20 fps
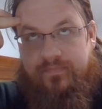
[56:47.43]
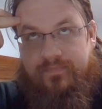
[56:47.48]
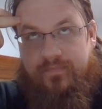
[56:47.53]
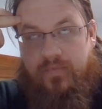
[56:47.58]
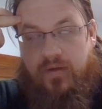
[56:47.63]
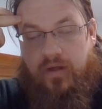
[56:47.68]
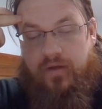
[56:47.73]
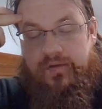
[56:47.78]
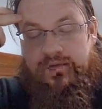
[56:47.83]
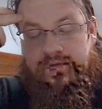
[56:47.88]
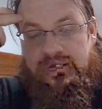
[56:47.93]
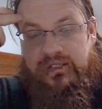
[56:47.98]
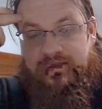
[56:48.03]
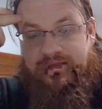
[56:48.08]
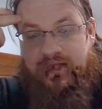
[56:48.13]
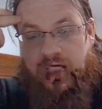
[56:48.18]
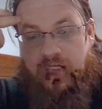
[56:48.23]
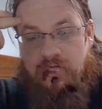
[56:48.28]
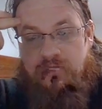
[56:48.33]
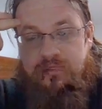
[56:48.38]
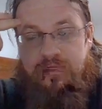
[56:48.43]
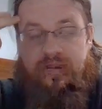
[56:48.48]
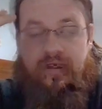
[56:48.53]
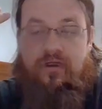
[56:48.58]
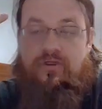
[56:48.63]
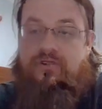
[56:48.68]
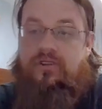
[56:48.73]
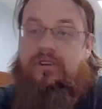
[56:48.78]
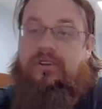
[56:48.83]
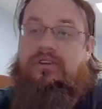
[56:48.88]
hundreds of dollars
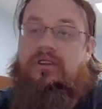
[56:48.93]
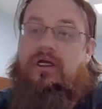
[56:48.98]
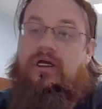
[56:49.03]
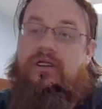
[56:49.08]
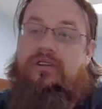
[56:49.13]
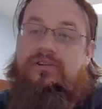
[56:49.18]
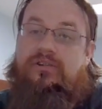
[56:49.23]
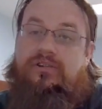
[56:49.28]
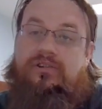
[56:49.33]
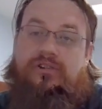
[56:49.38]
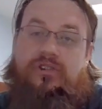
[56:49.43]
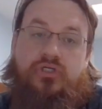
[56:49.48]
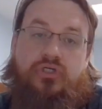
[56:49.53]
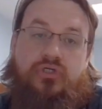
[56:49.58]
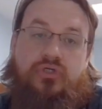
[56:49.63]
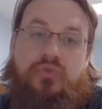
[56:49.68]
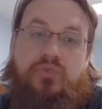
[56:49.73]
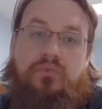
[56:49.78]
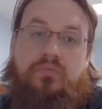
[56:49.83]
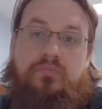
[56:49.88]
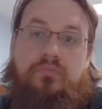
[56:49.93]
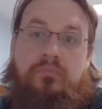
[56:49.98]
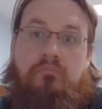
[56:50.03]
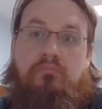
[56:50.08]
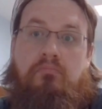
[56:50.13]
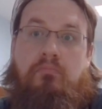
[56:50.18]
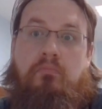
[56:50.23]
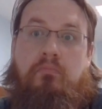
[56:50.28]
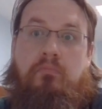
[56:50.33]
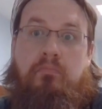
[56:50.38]
potentially lost so
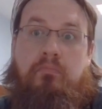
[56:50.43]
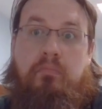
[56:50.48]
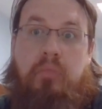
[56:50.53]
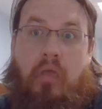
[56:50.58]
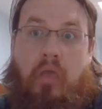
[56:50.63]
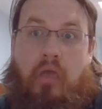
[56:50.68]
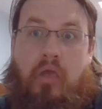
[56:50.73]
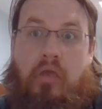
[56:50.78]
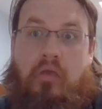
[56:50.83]
bleh.